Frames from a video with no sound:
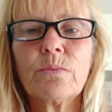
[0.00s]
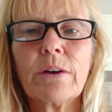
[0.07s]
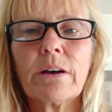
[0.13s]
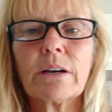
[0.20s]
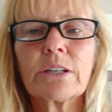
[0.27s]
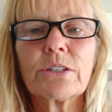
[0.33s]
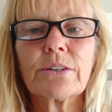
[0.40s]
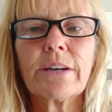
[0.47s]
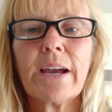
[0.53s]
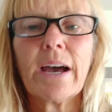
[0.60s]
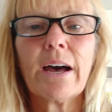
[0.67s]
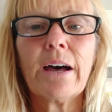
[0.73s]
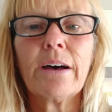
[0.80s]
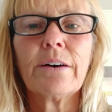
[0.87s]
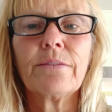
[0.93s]
We actually
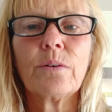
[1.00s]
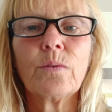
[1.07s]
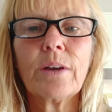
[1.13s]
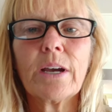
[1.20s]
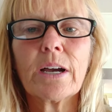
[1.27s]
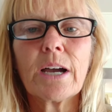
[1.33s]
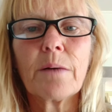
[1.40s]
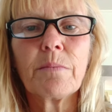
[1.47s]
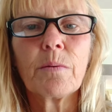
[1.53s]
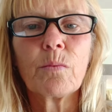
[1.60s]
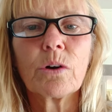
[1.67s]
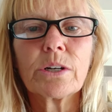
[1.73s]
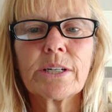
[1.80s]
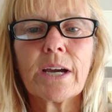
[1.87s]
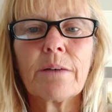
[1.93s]
have only a couple
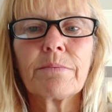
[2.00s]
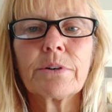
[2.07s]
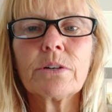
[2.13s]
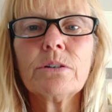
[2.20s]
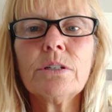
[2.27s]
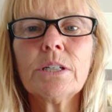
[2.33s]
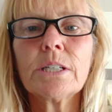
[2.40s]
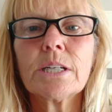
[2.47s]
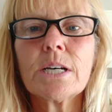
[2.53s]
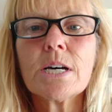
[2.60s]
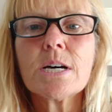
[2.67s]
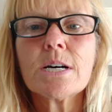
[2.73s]
more chapters.